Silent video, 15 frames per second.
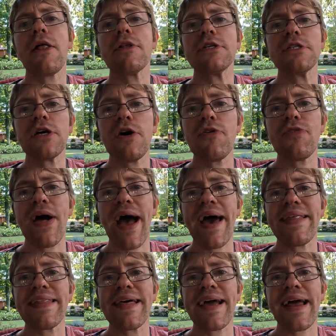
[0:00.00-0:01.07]
so
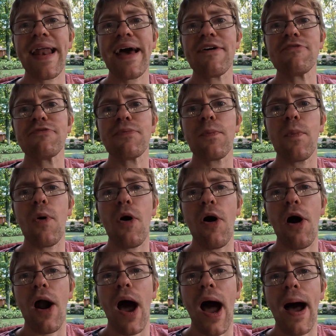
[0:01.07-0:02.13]
that they can have
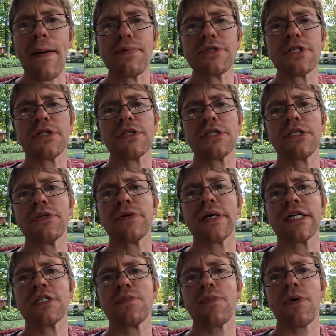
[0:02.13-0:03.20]
more options to
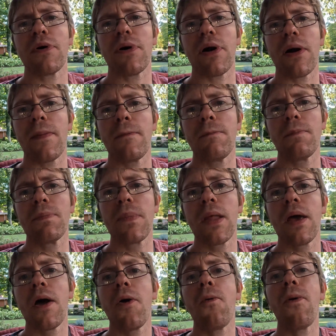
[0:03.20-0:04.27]
explore.
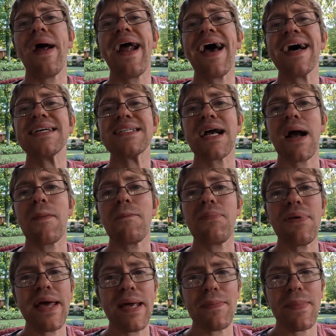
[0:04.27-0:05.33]
Whereas a
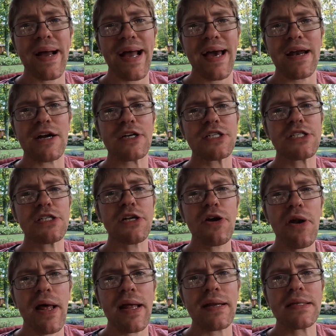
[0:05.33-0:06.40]
complete beginner
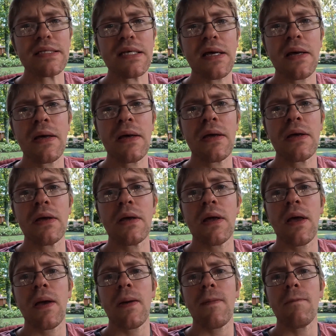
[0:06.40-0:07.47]
student
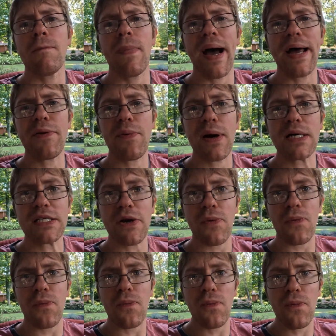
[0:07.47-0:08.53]
might want to
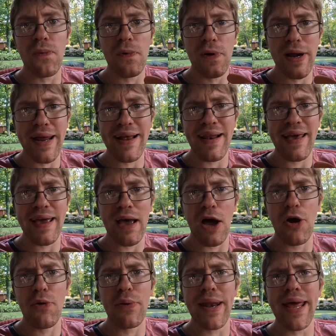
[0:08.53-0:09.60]
really
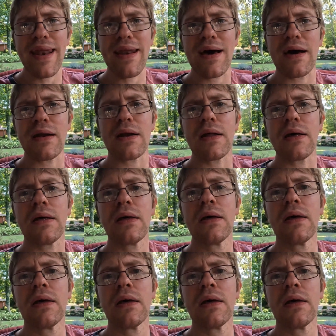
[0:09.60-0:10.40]
honed in on